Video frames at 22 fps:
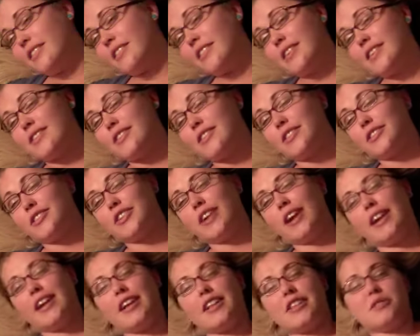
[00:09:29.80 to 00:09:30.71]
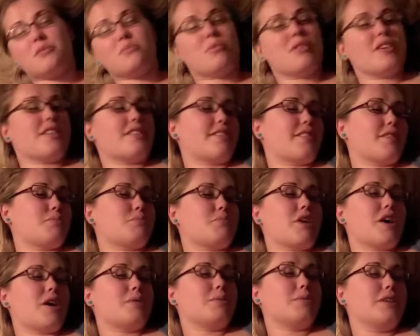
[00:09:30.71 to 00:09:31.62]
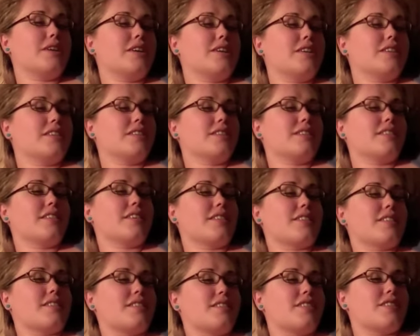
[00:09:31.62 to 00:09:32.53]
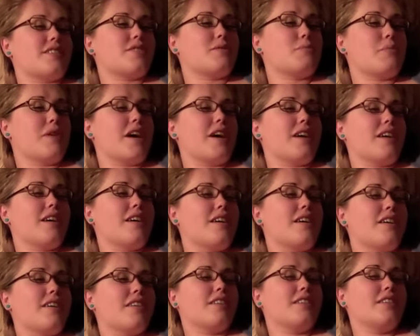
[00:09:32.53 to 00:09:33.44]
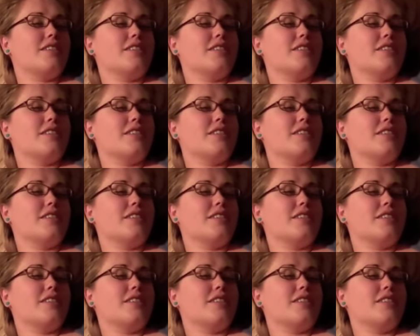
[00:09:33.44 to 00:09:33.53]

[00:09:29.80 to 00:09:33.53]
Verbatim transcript: they still try to get them wasted. Probably that's just my uh,